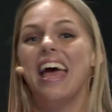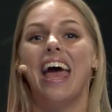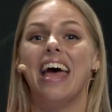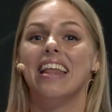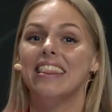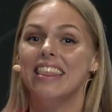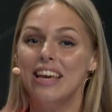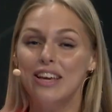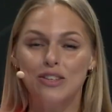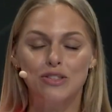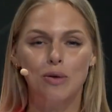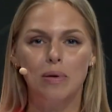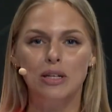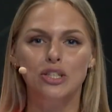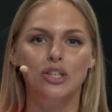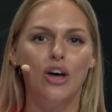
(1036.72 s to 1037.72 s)
And thank you so
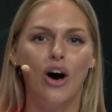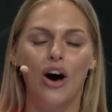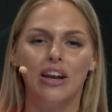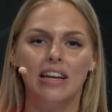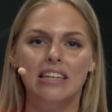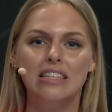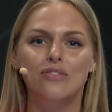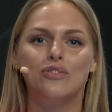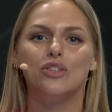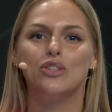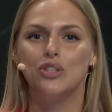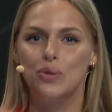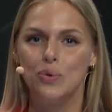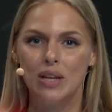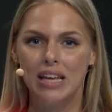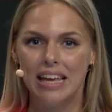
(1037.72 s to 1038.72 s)
much to the audience for
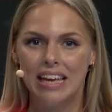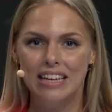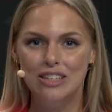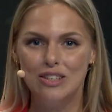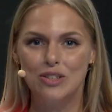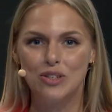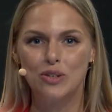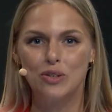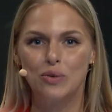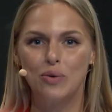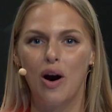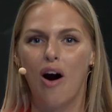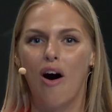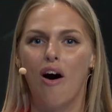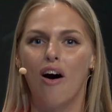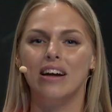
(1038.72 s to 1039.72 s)
tuning in to
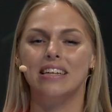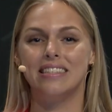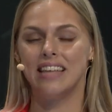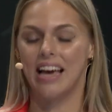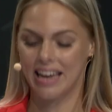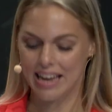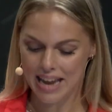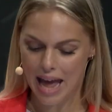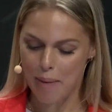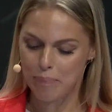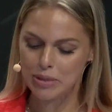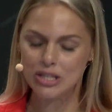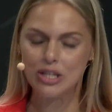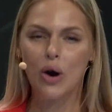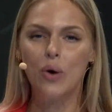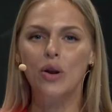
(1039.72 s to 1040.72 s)
our second
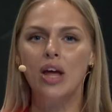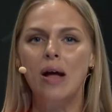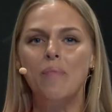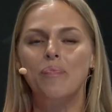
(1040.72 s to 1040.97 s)
episode.